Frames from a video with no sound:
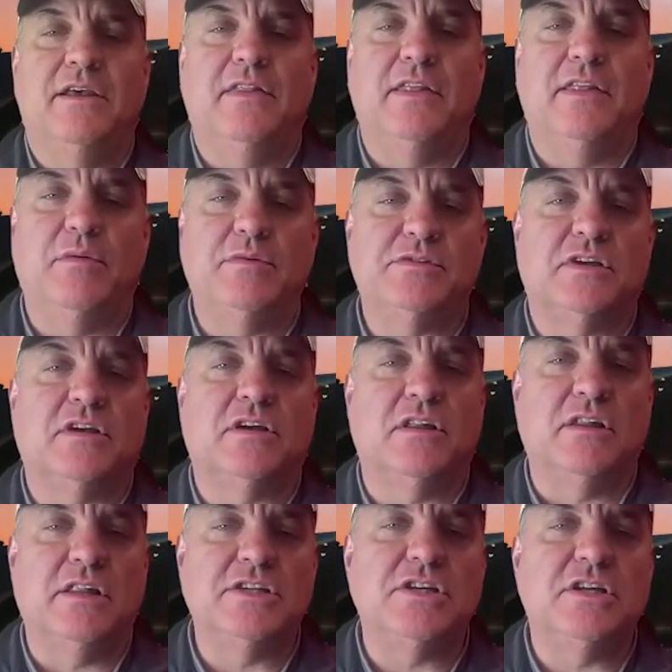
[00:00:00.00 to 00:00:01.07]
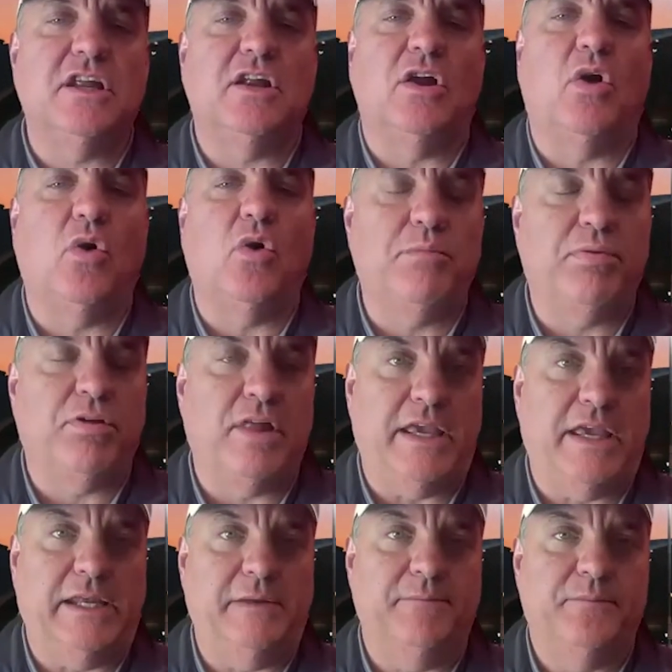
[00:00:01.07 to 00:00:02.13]
there was a collision at home
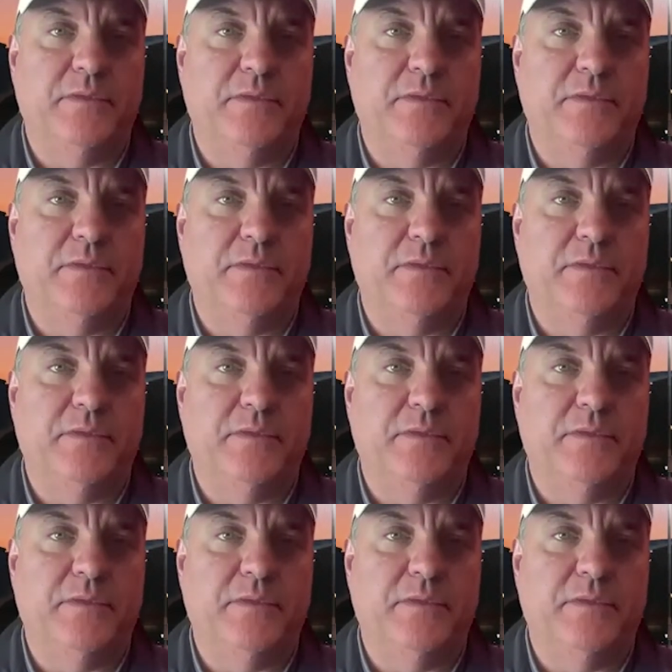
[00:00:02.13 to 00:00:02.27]
plate,